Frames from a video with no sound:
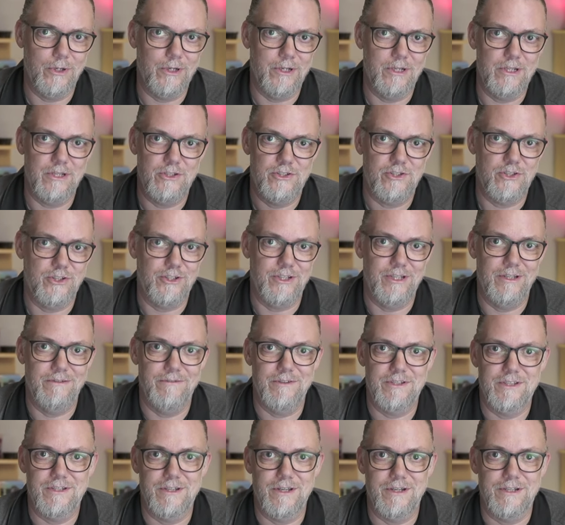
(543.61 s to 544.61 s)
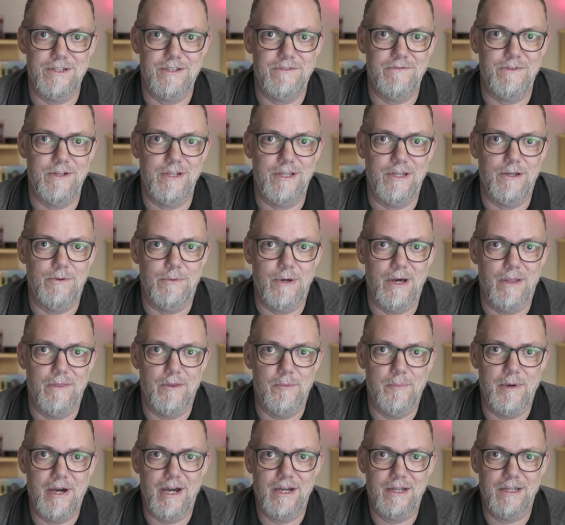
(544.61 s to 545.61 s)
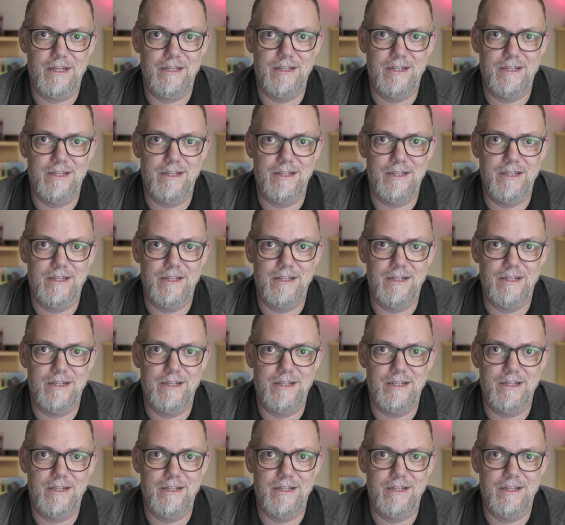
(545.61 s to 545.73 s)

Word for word: and it should give us nice video out the back